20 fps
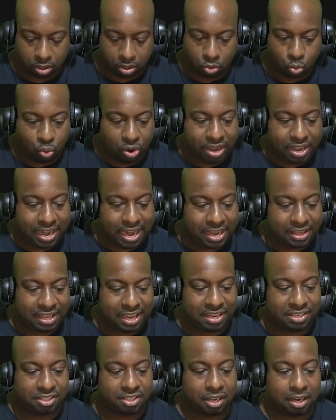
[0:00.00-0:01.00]
we need the
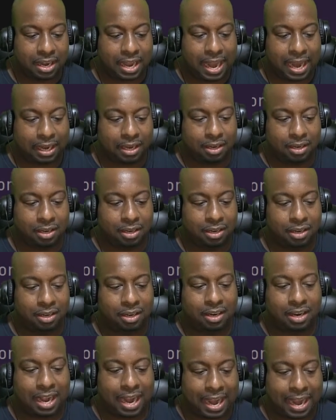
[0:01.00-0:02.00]
select
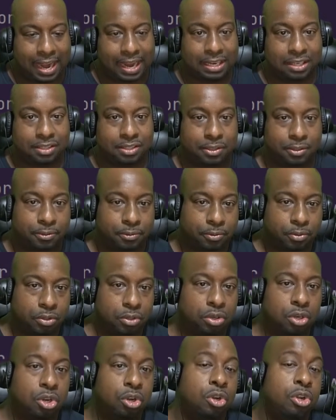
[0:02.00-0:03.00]
class
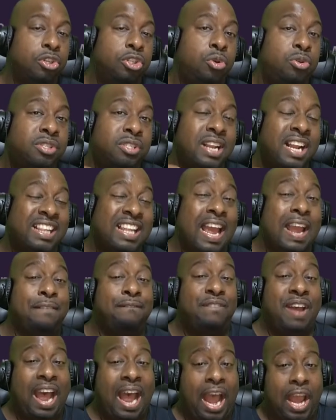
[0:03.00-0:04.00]
to select a
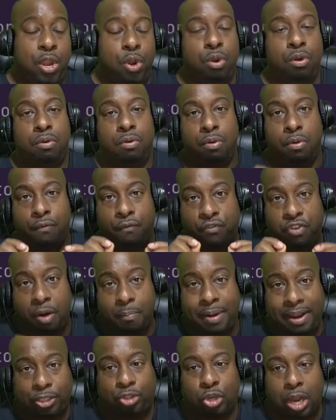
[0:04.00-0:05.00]
value from
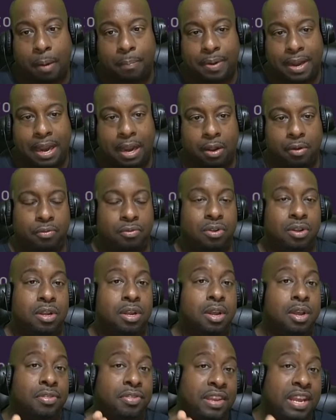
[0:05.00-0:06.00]
a drop down.
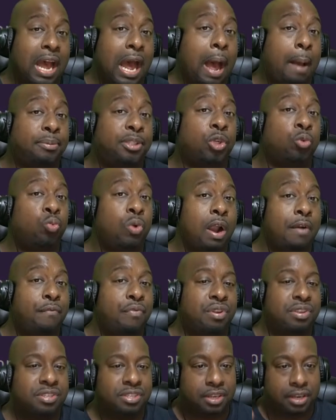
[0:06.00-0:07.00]
The object
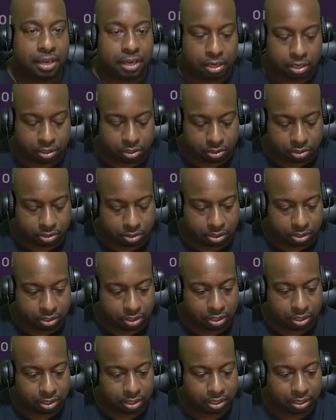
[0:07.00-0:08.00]
reference is
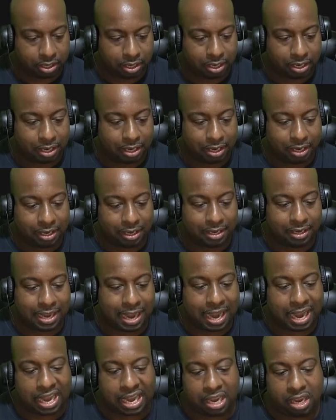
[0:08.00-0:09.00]

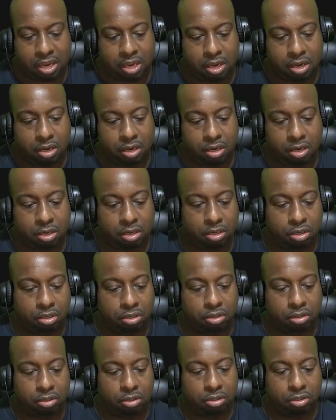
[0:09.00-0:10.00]
day
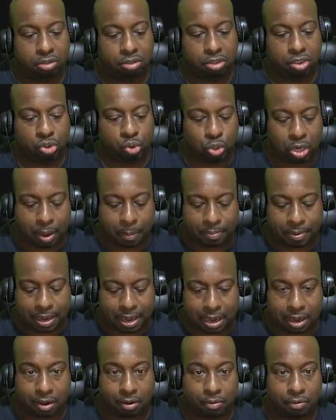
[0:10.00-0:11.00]
drop
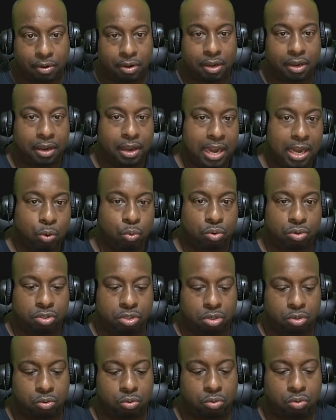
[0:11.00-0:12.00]
down equal
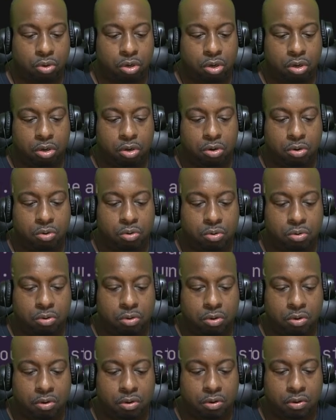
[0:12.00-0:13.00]
to new
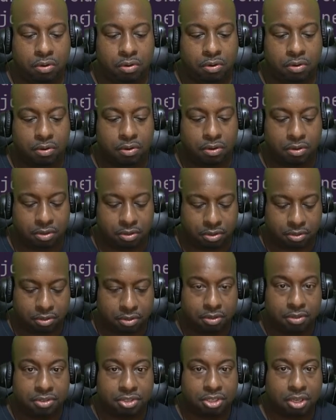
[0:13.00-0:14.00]

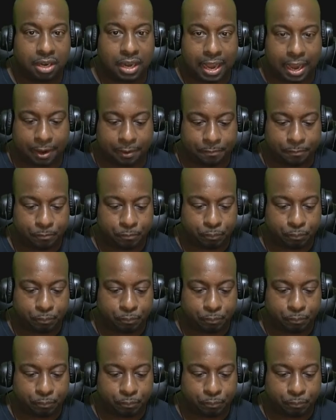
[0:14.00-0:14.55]
select.